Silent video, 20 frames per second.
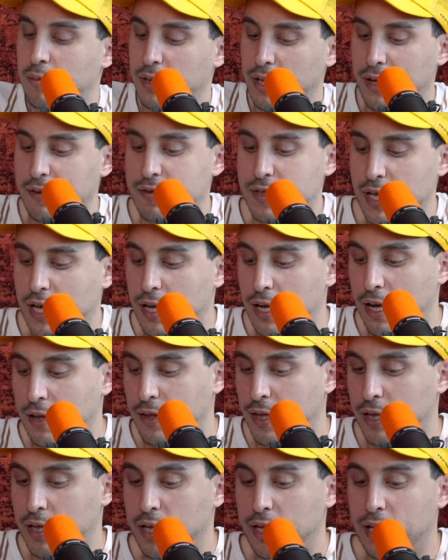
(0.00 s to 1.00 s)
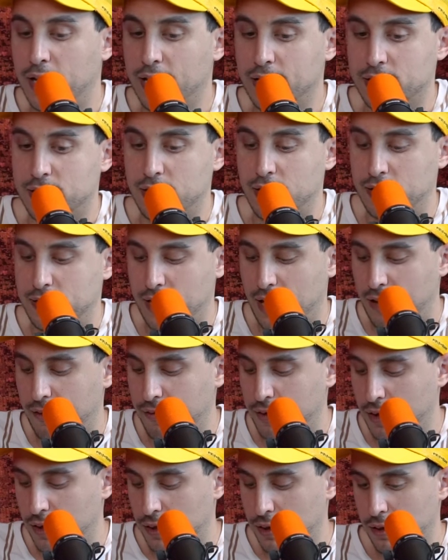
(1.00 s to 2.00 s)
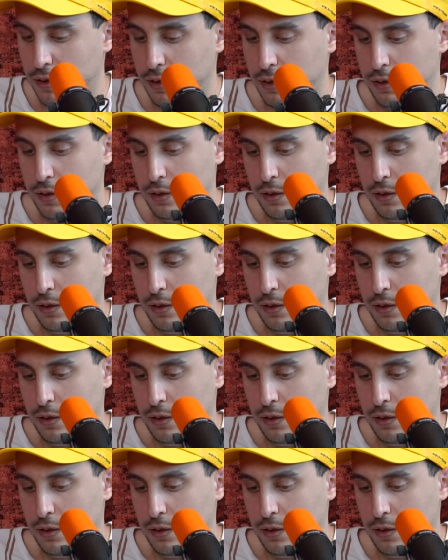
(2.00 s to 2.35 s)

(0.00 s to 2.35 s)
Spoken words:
The team loves it. And then he gets this after.